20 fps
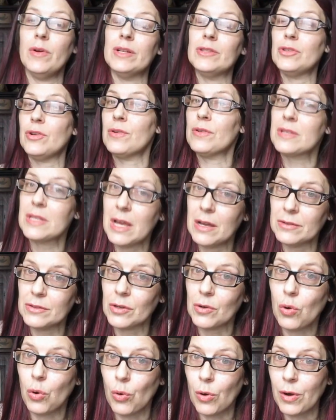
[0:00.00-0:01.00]
Well, turns out
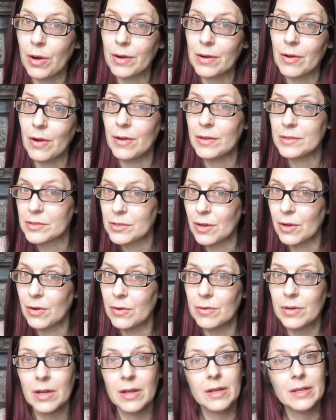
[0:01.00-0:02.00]
the court
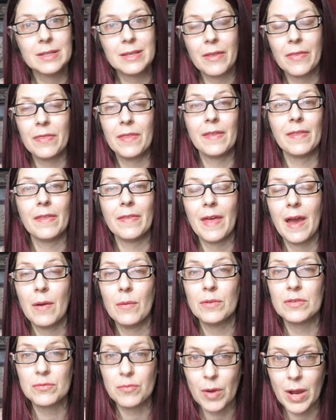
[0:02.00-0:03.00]
also didn't think that that
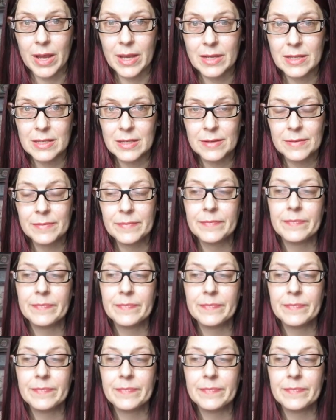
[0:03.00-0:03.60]
was right